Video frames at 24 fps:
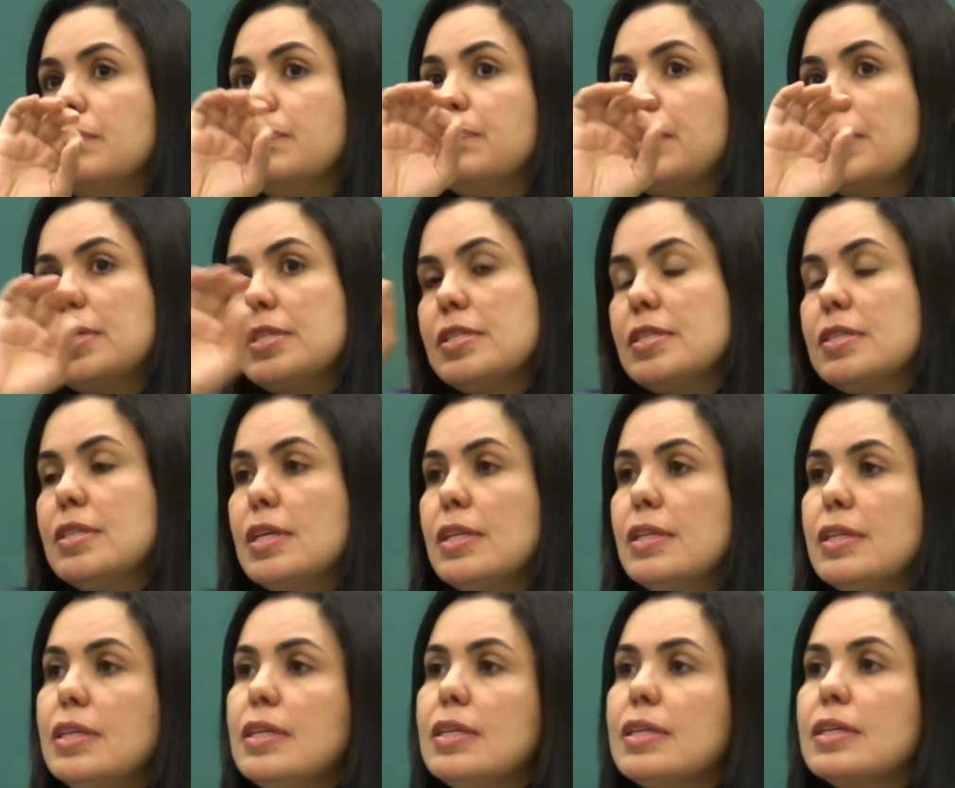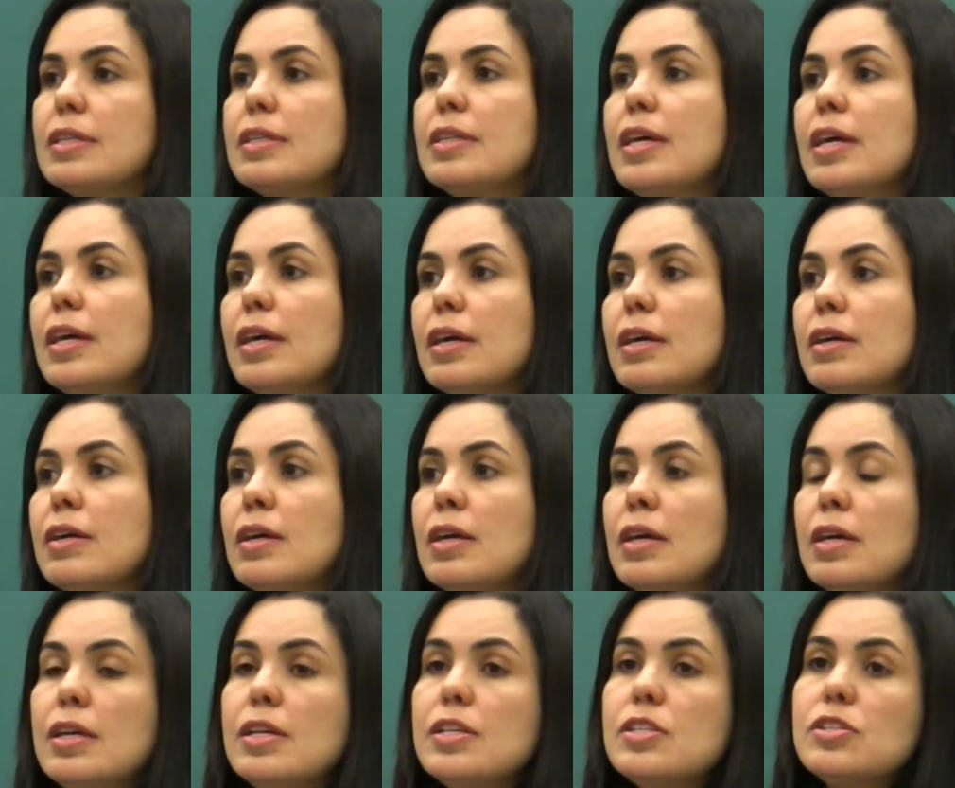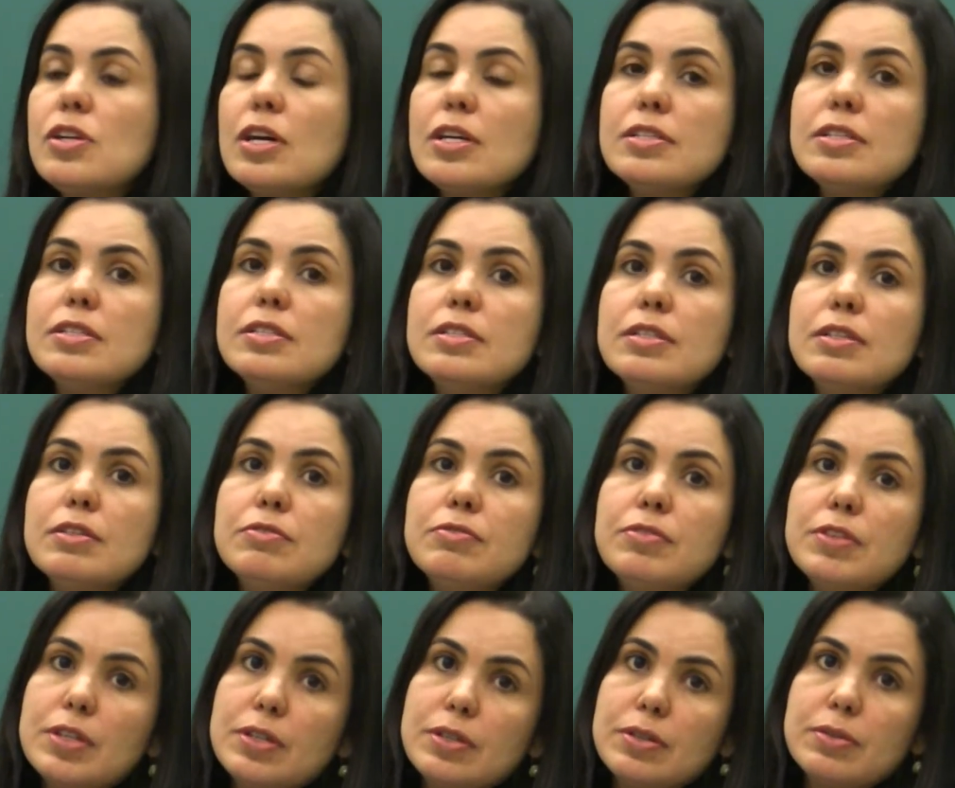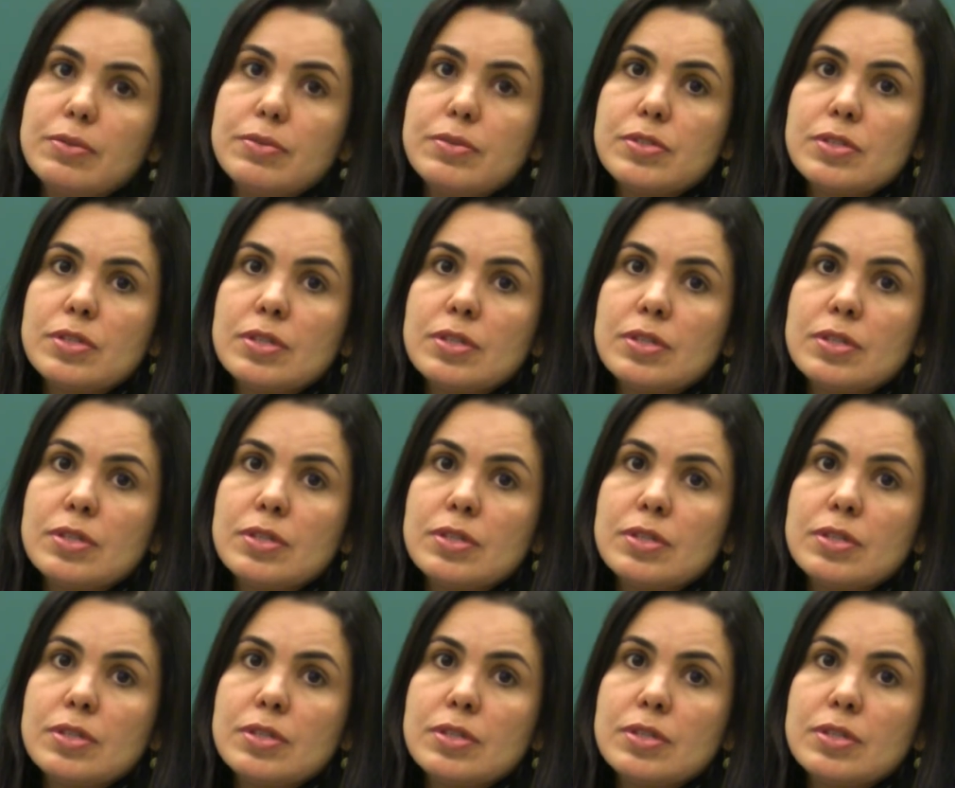put the link there, is not difficult.